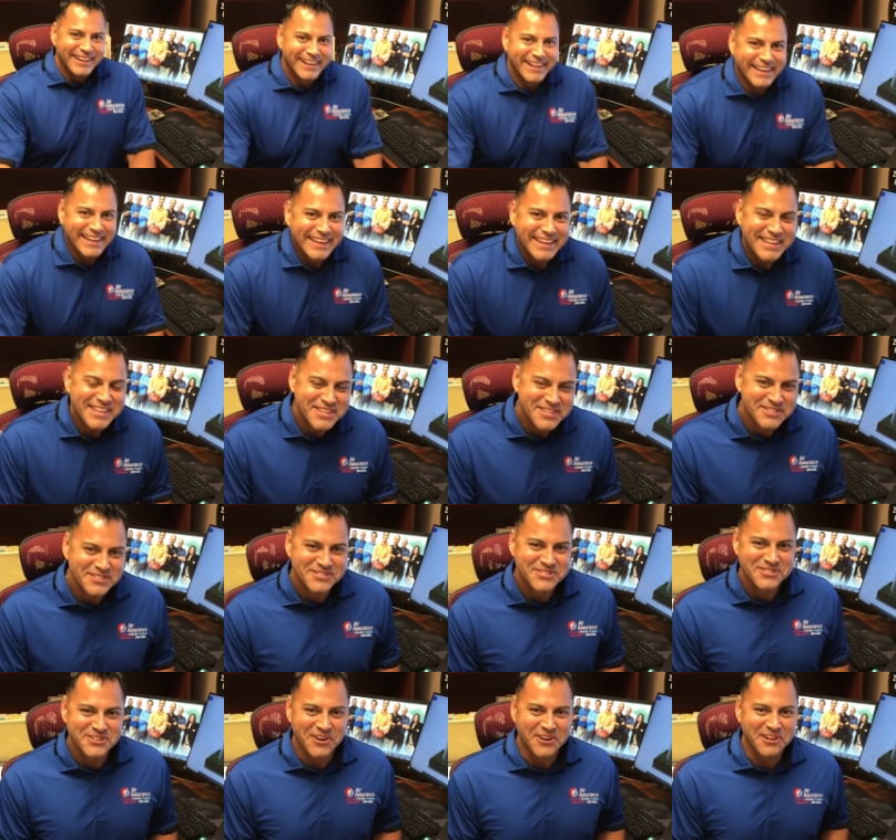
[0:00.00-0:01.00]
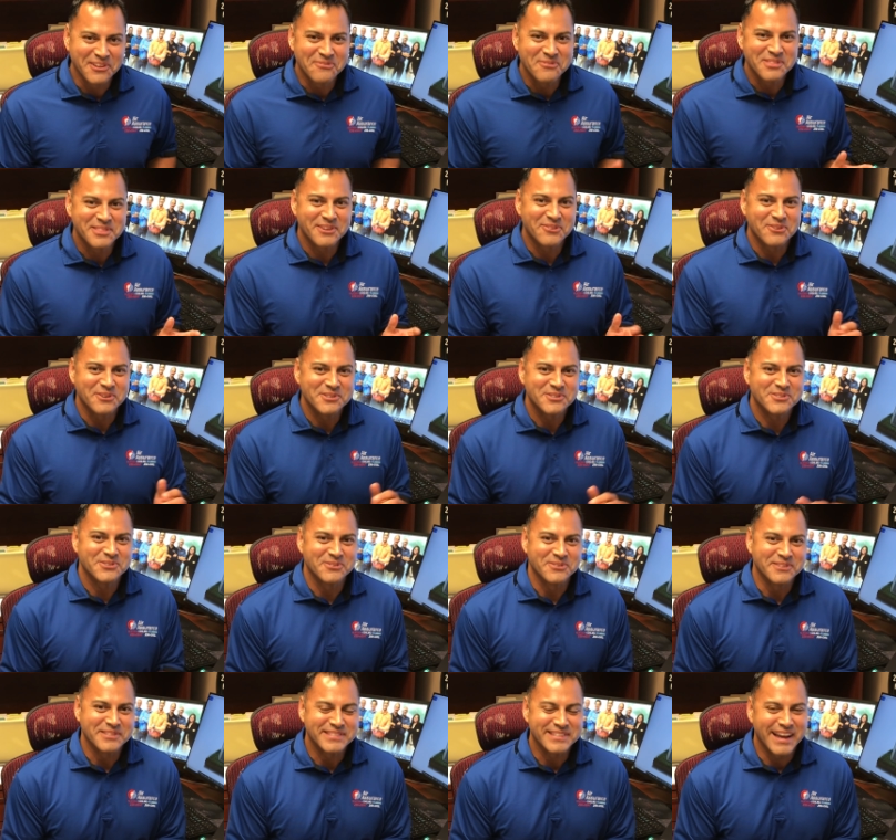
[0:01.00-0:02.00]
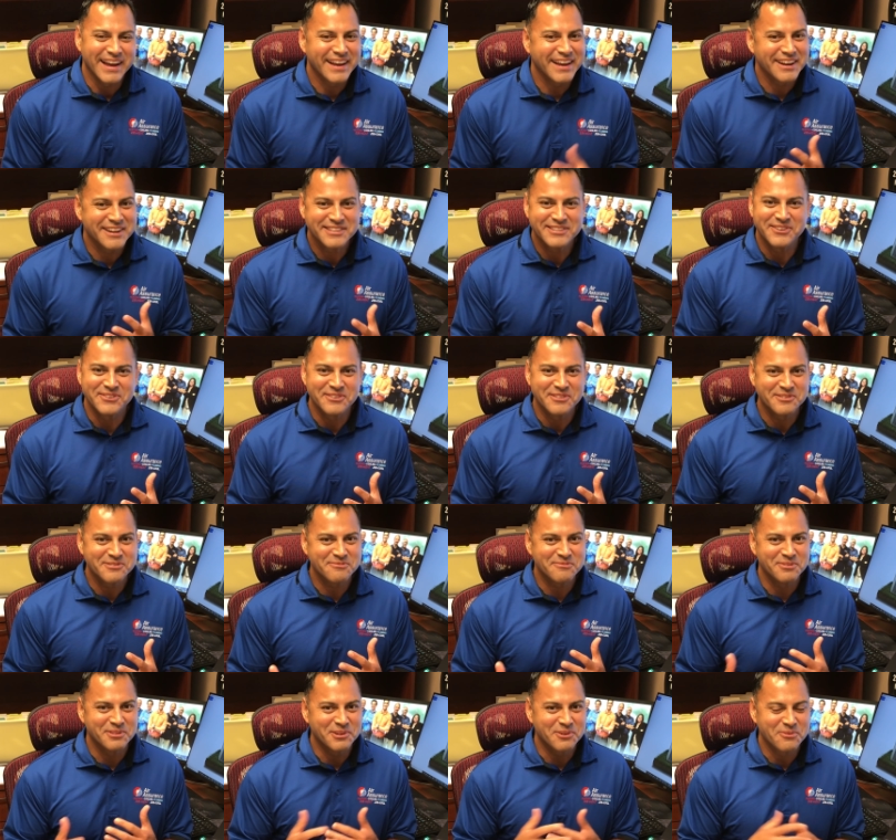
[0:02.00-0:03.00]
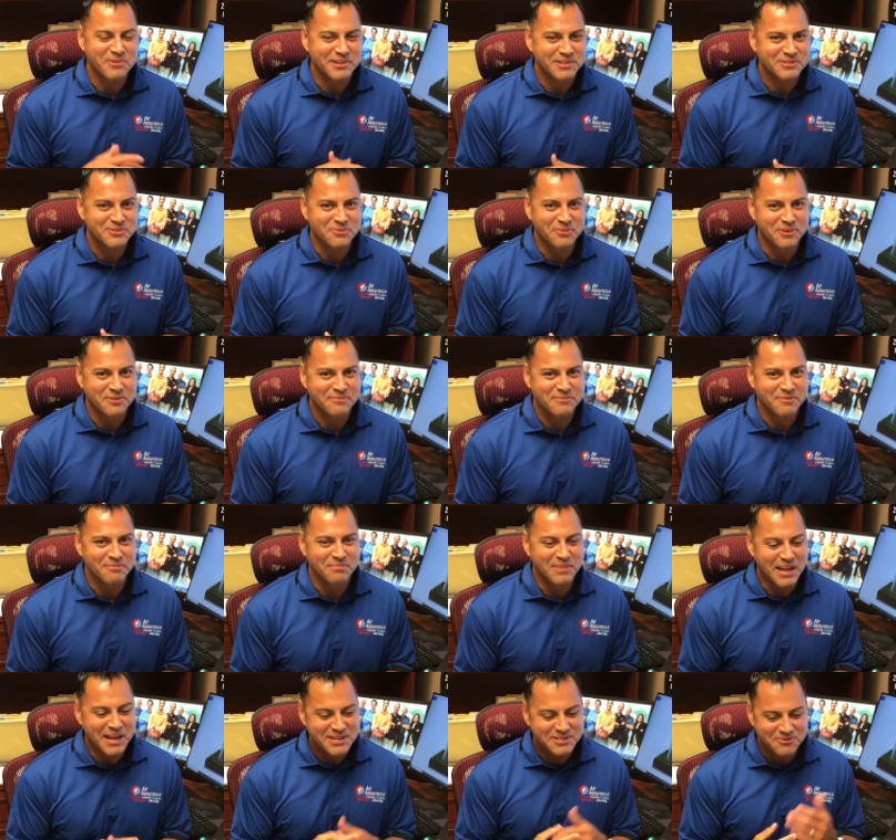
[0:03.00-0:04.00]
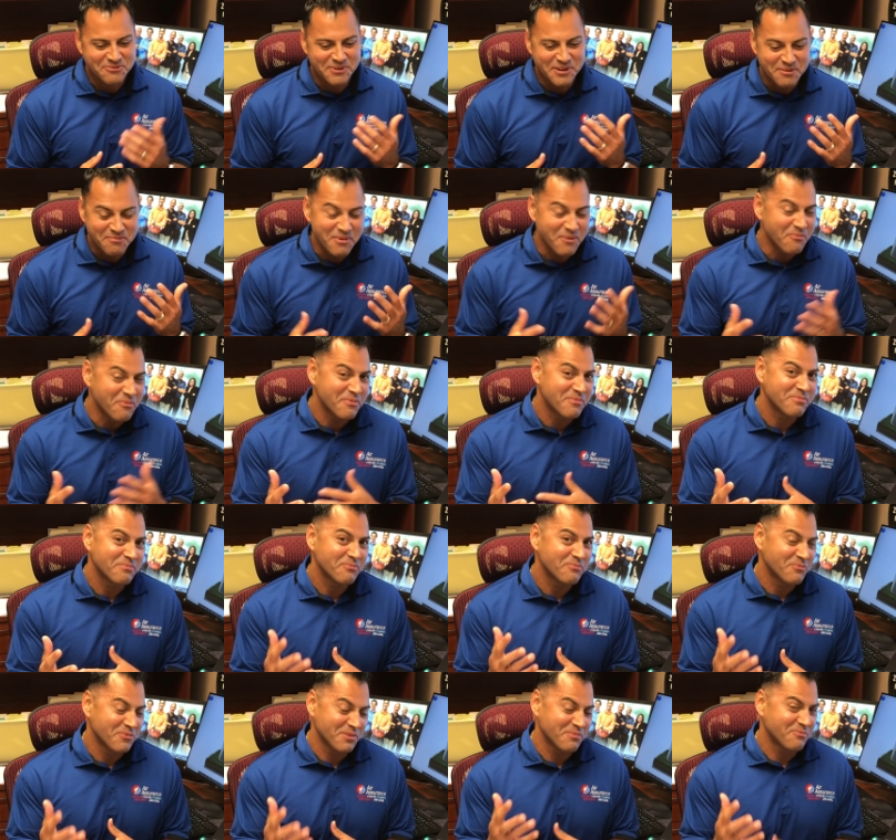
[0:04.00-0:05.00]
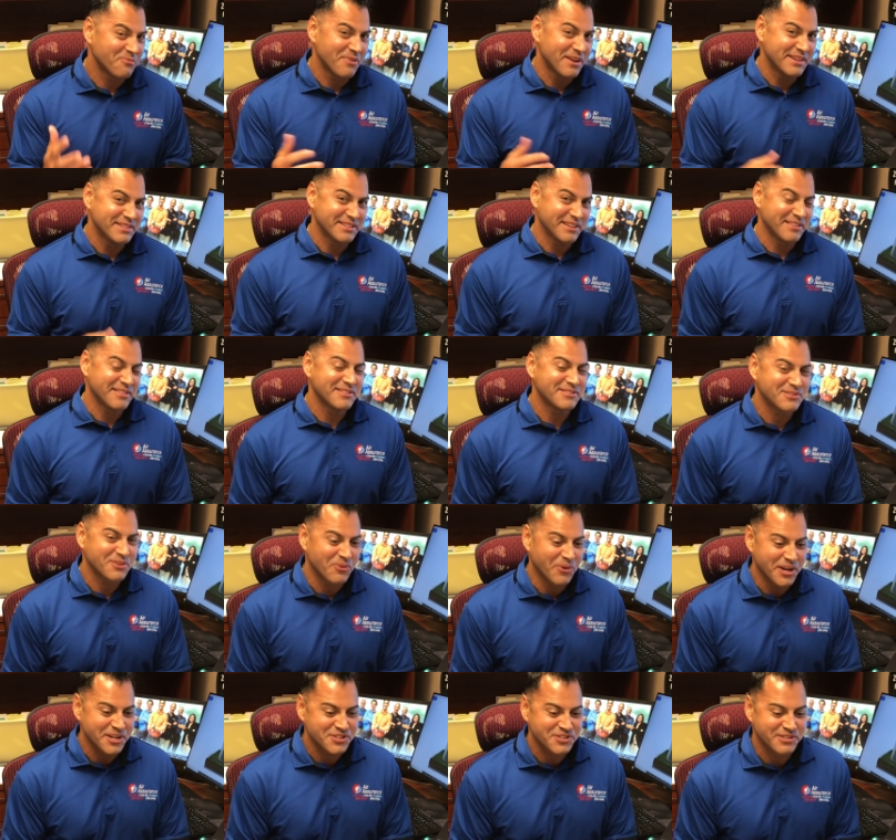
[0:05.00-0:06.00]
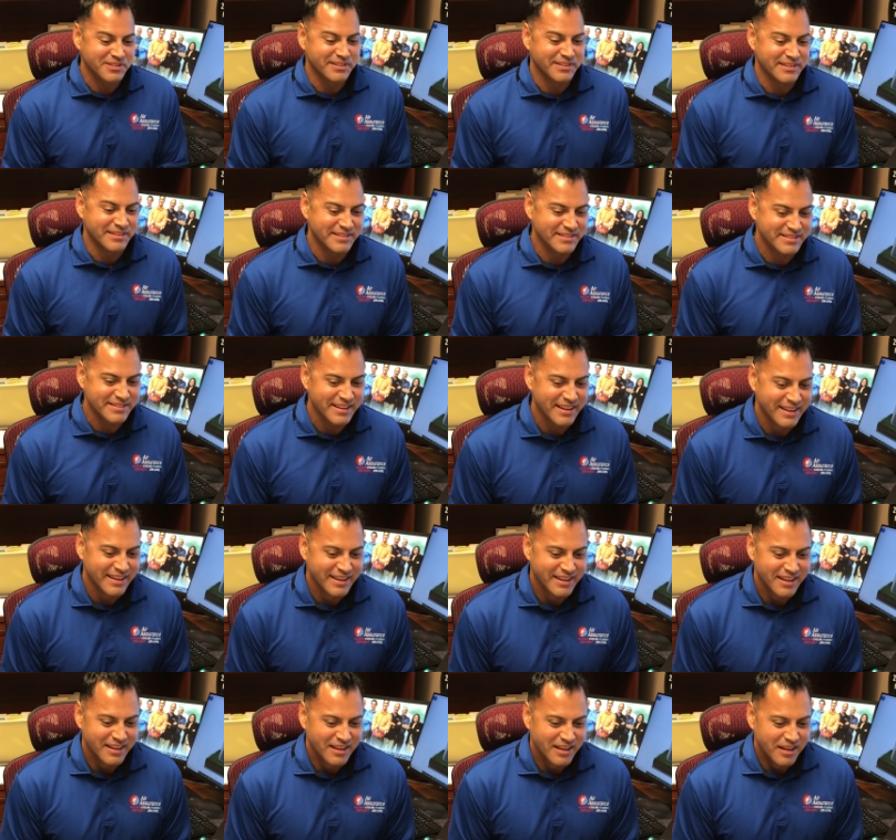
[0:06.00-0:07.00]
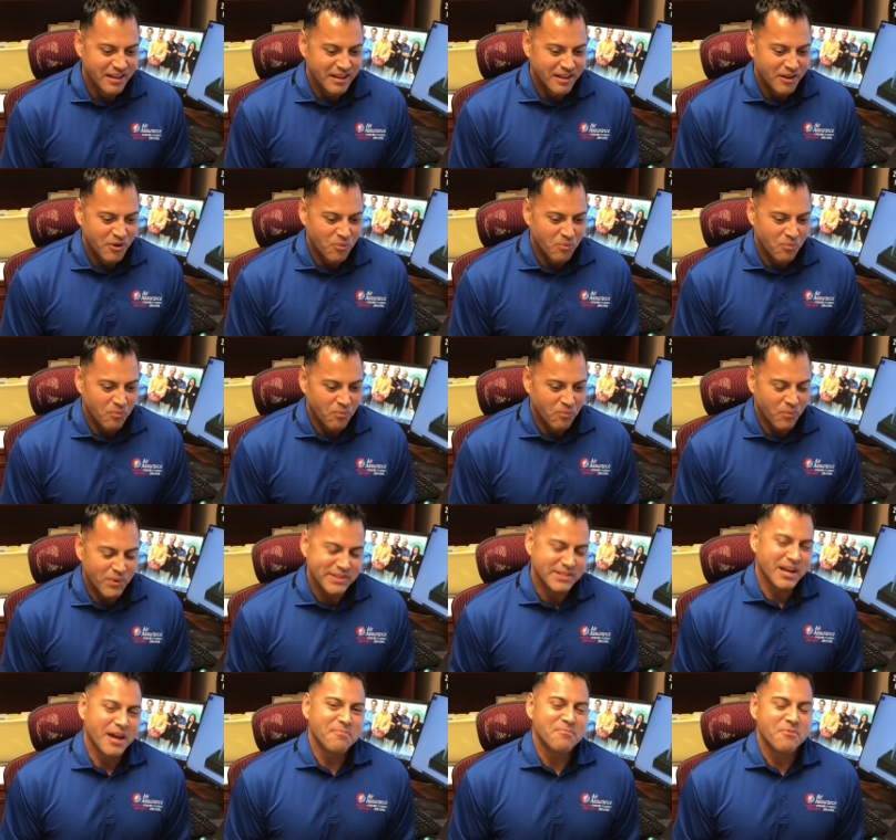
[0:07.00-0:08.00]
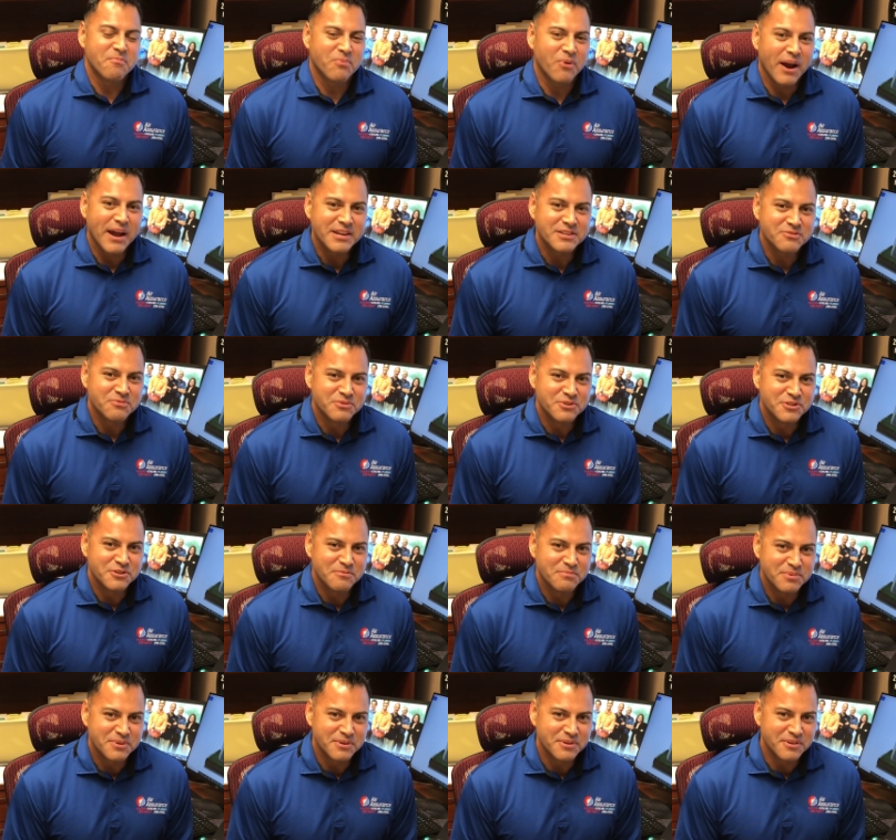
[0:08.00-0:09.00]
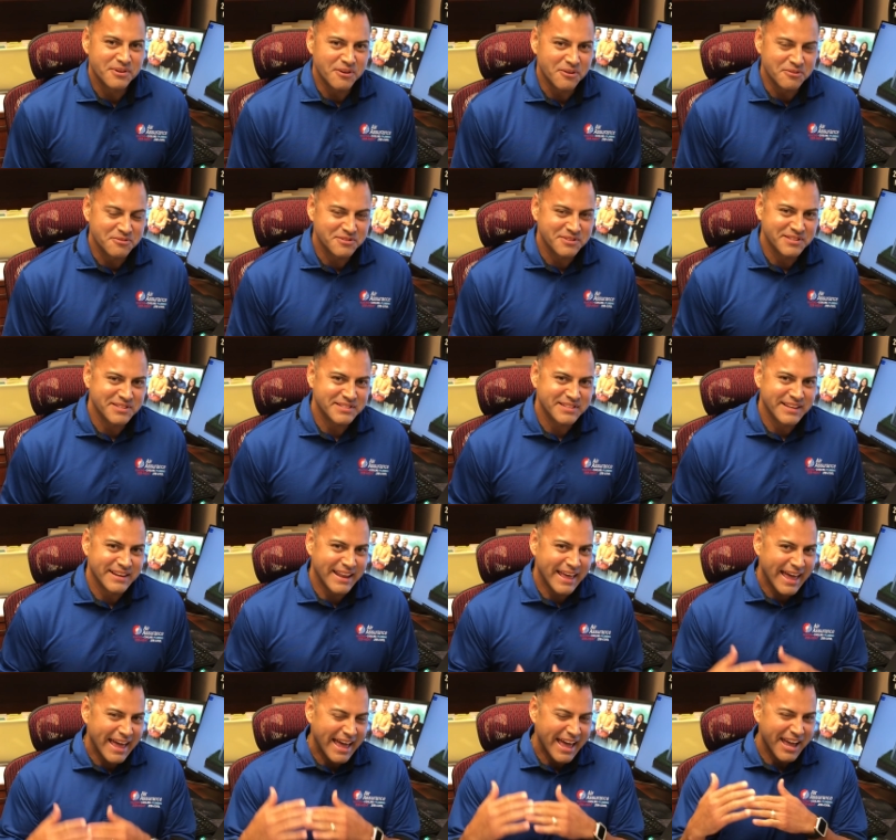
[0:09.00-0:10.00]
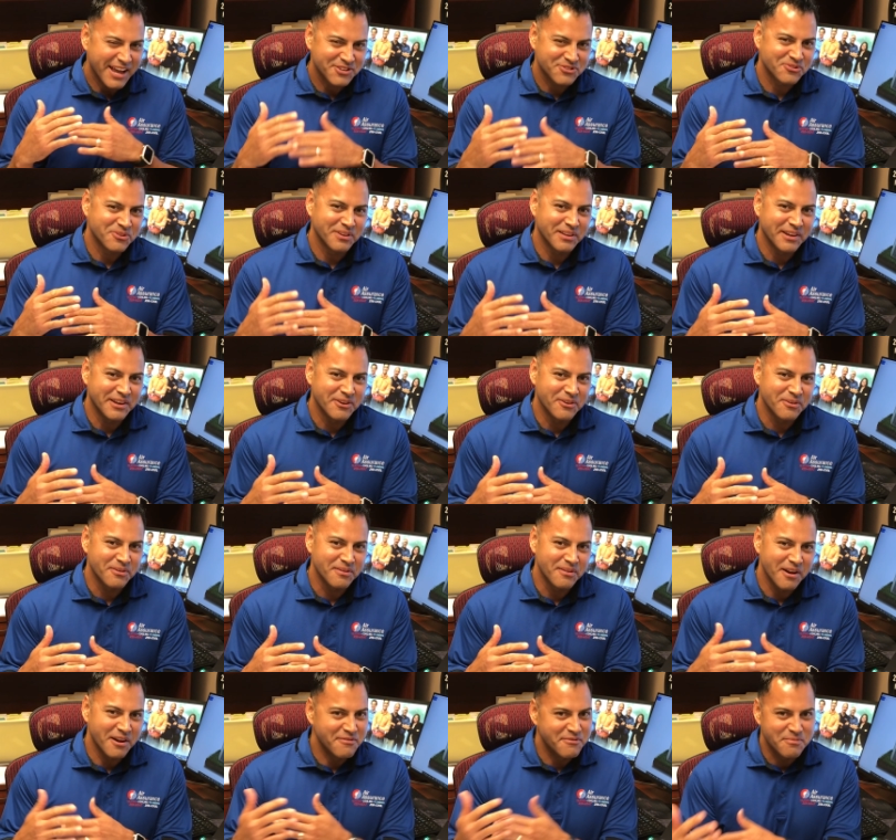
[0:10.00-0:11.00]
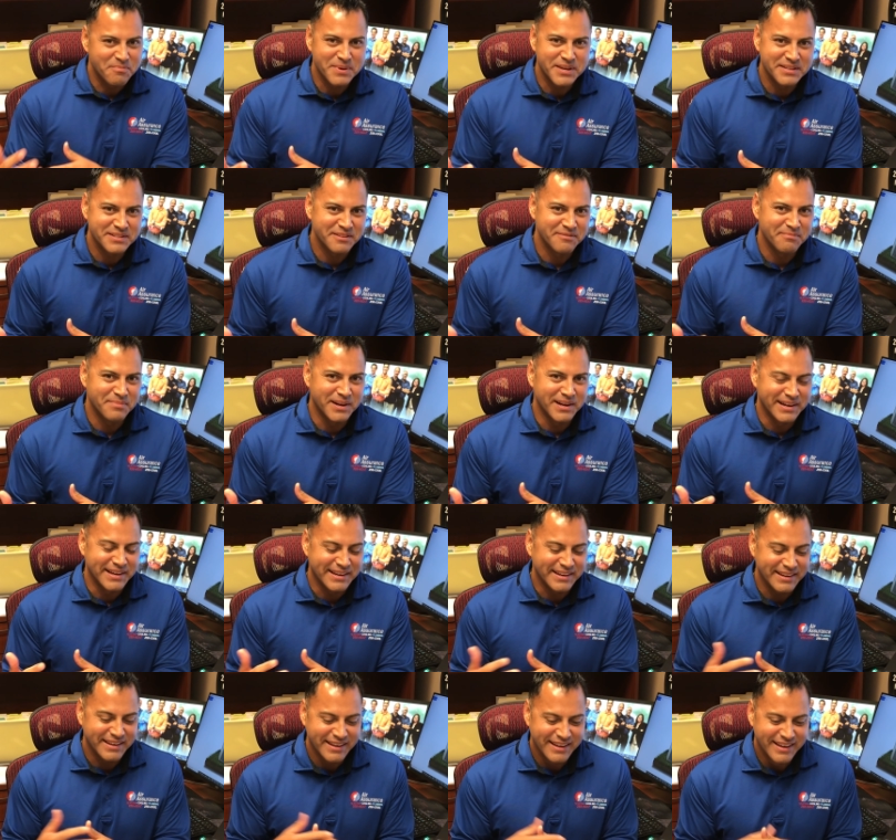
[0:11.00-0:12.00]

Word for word: Hi, Charlie with Air Assurance. I gotta tell you this really quick story from last week, but with, with, raising this question is, what type of price would you put on just an extra layer of a peace of mind?